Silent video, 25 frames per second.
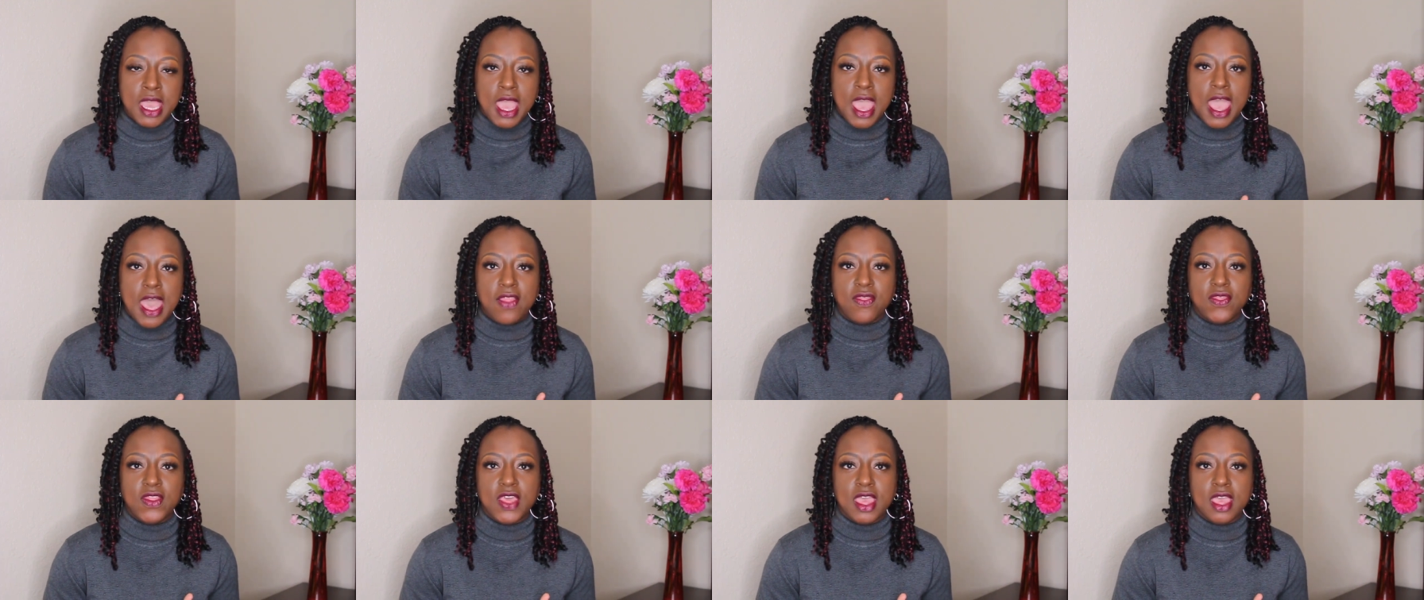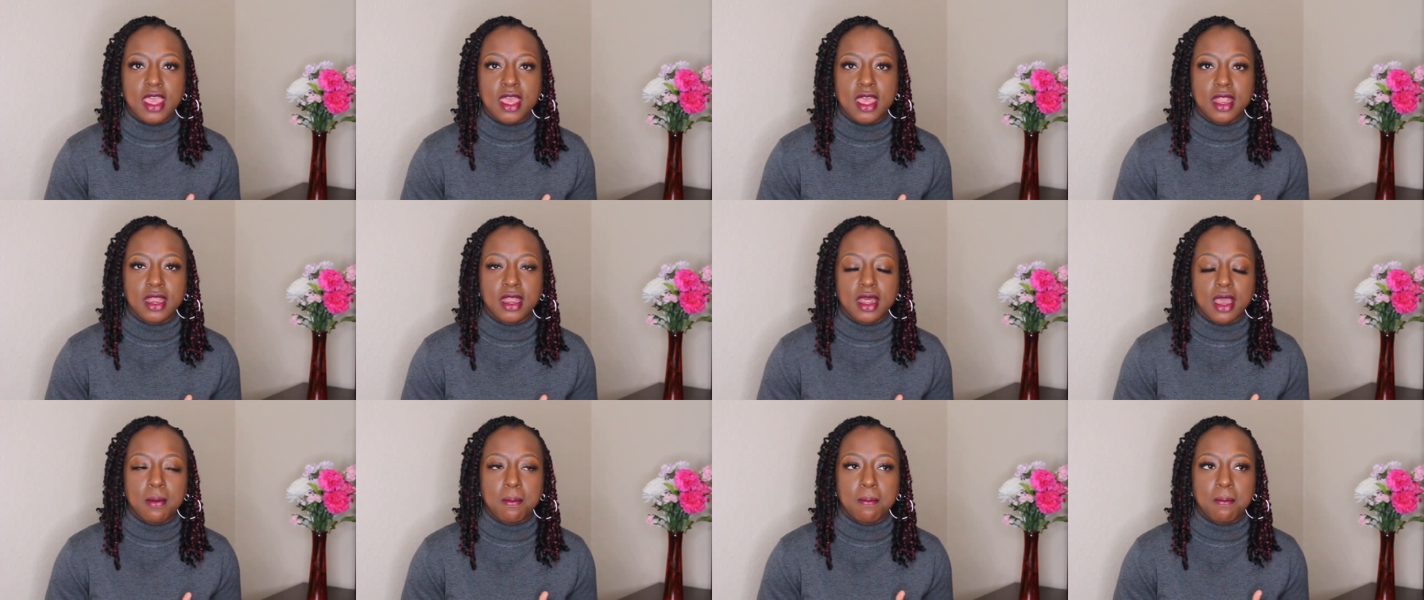And
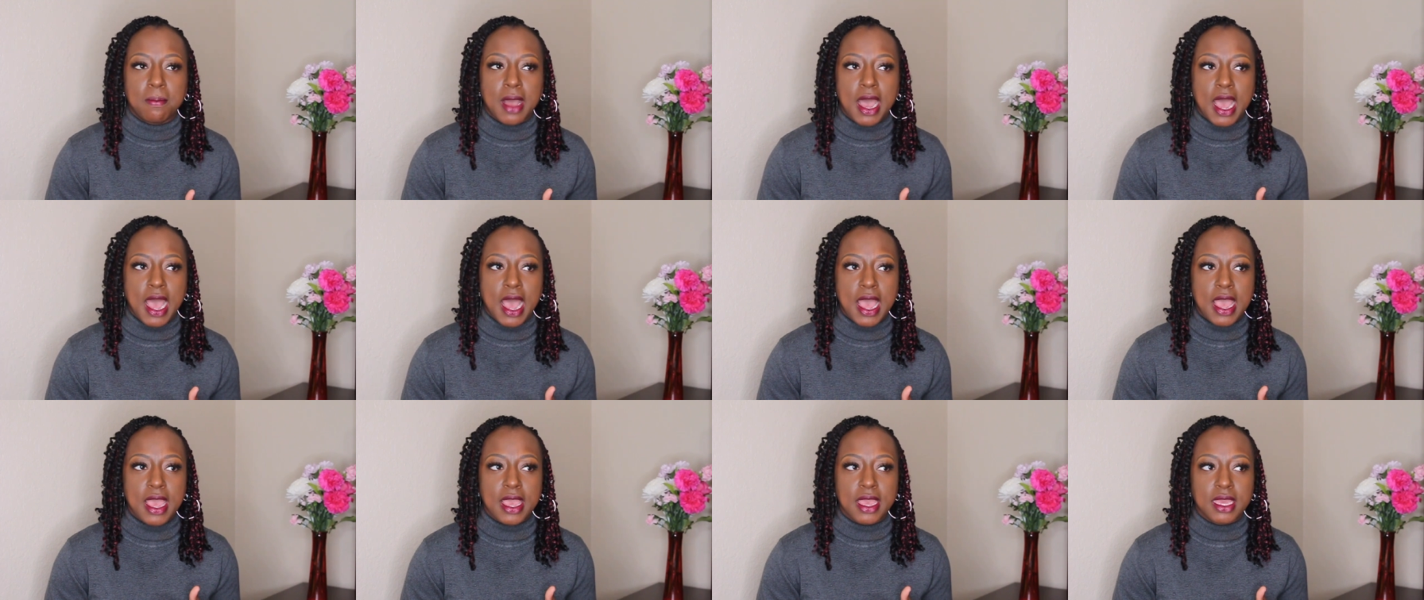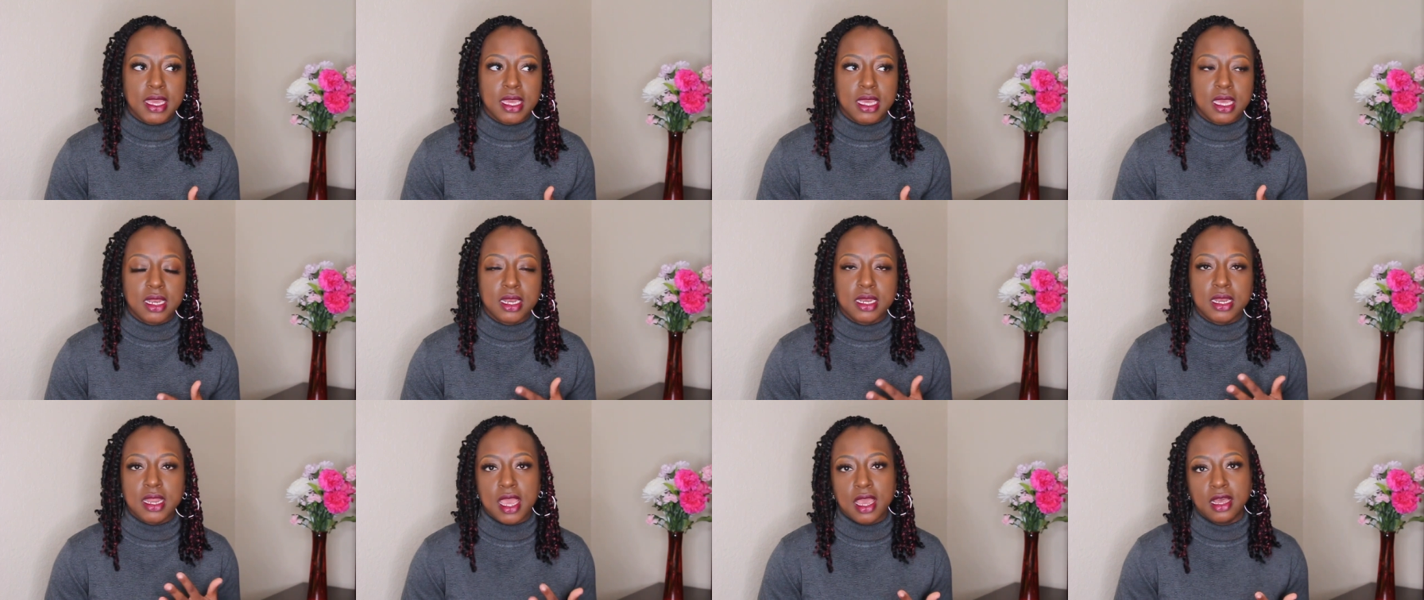then my
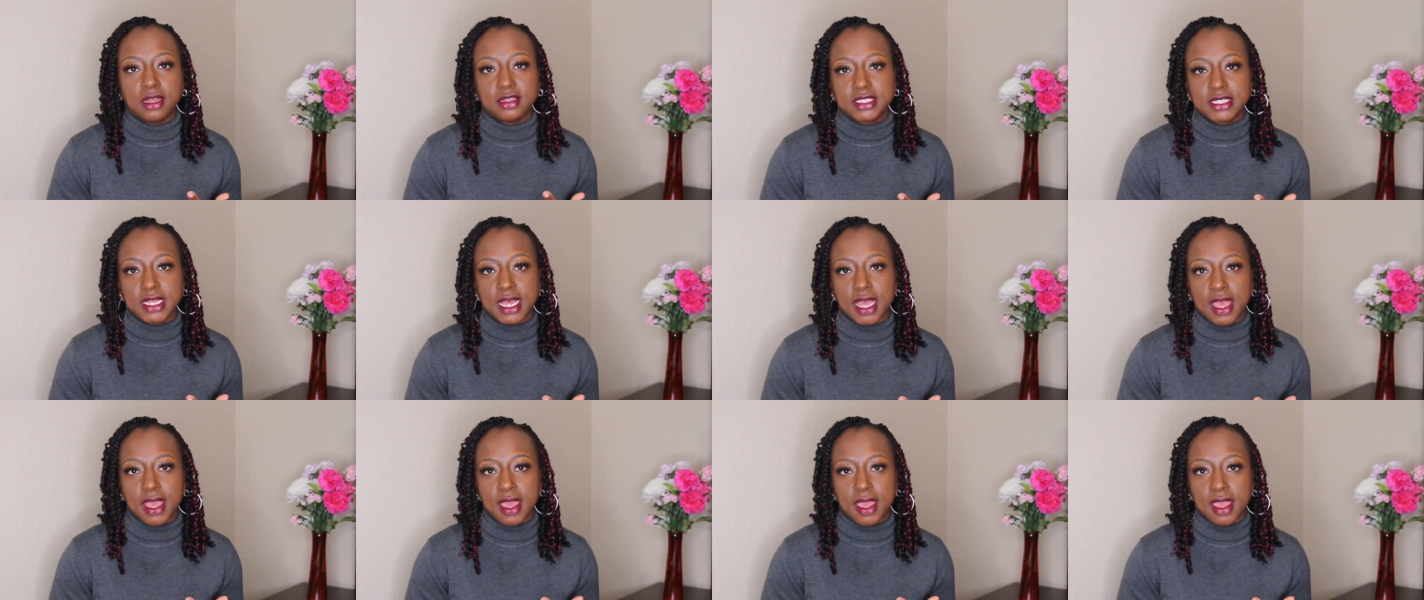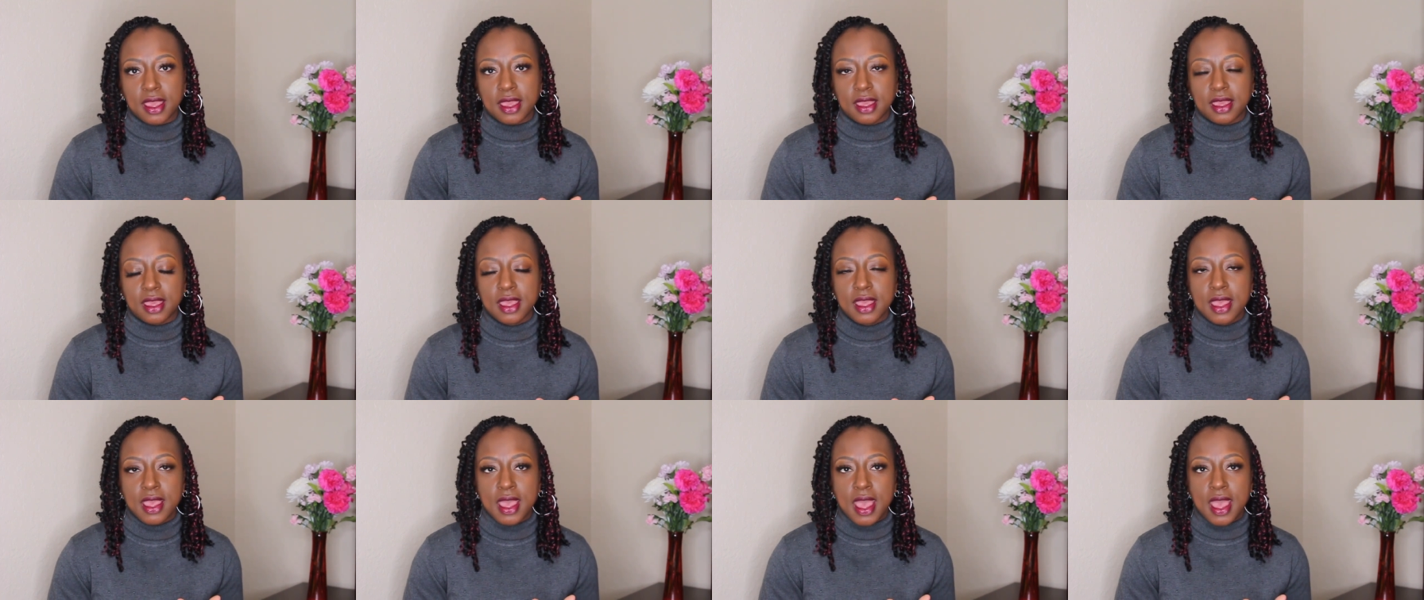nail tech,